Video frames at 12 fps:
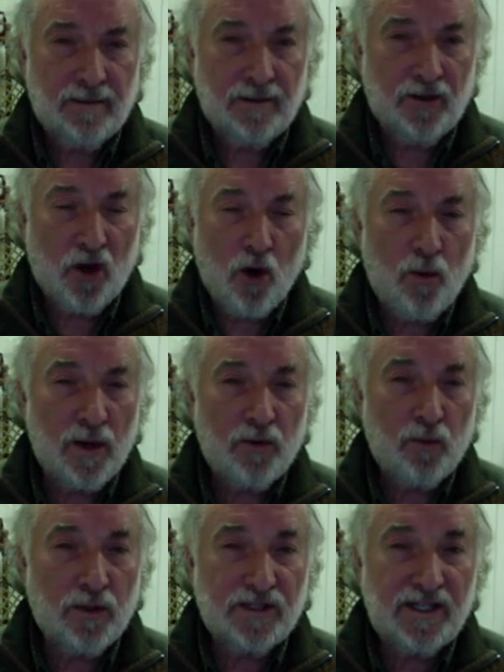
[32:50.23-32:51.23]
no
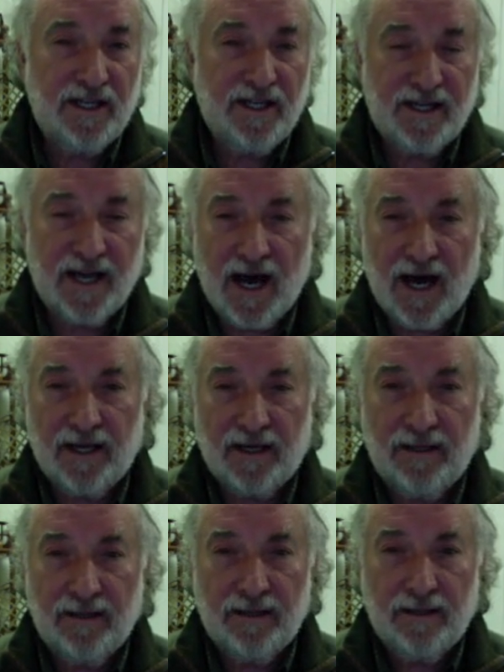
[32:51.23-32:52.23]
one will see God
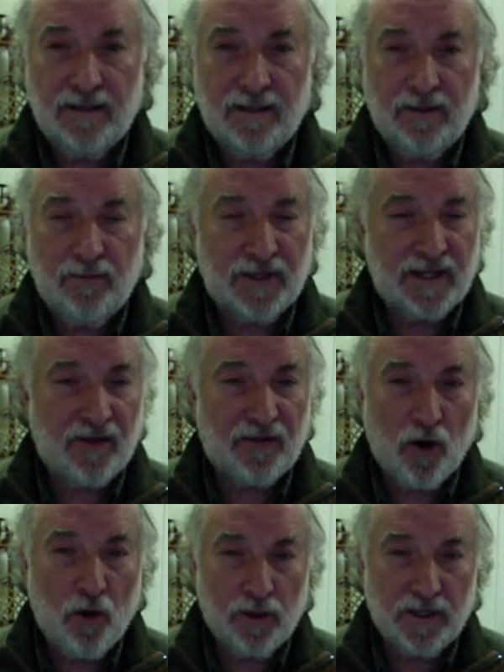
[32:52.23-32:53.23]
without
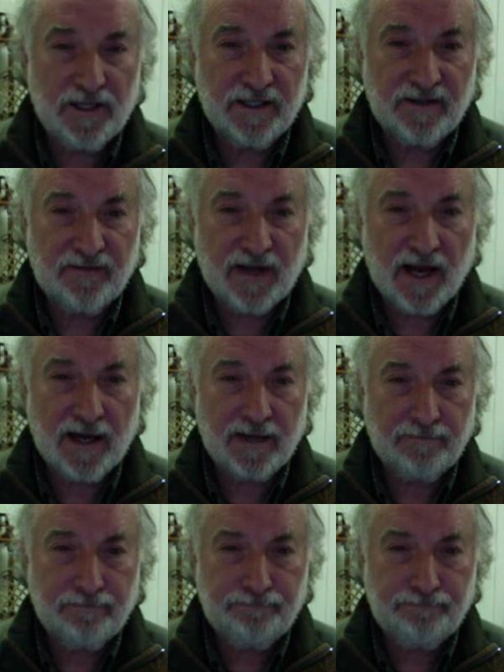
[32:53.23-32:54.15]
the holiness of God.